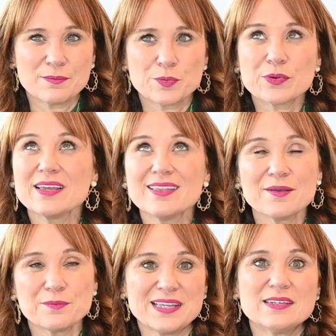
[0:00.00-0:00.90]
bring
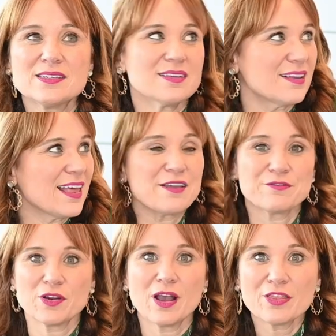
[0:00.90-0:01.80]
them into the light
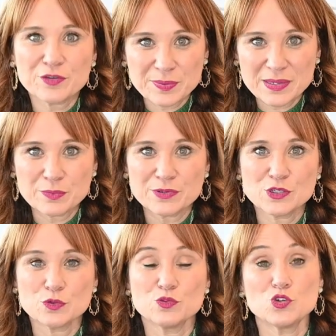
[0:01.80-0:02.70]
for other people
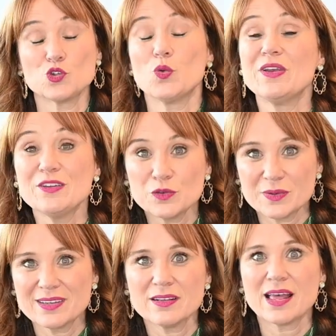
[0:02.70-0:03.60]
to join you
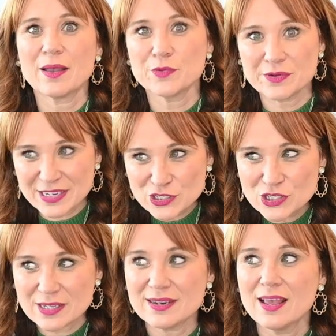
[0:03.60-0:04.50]
in
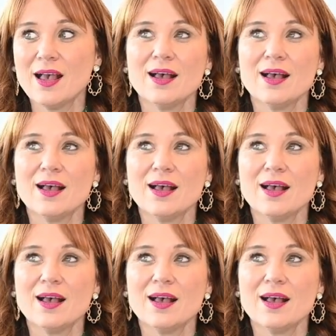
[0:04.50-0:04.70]
collaboration,